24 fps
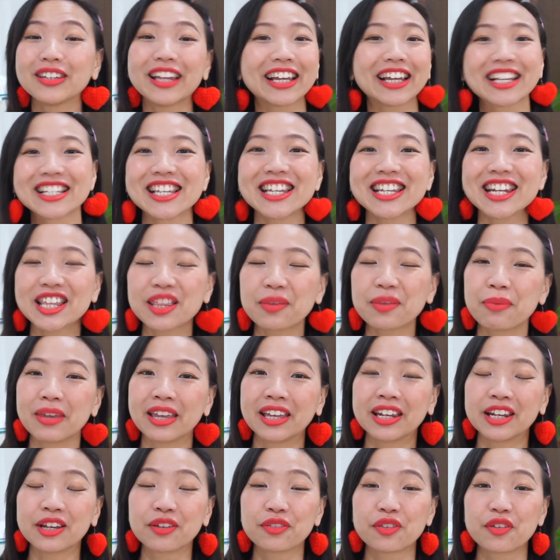I said at the
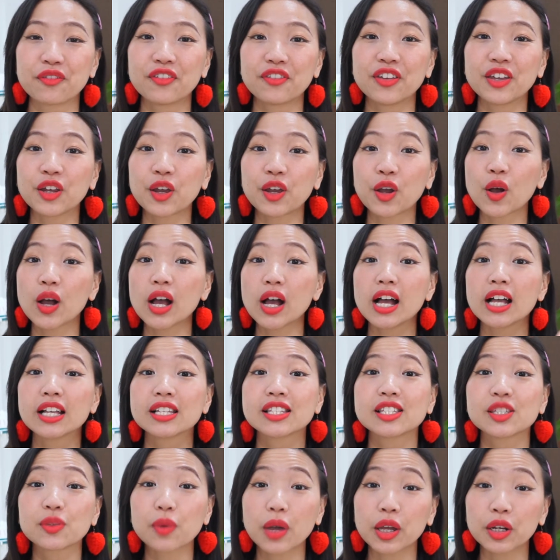beginning of the video, a
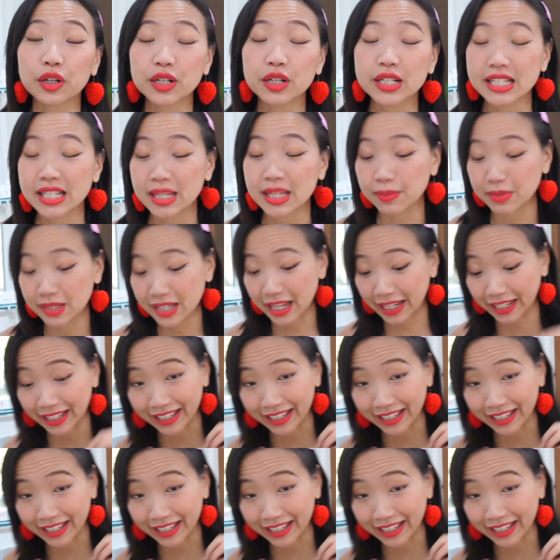sweater seems like a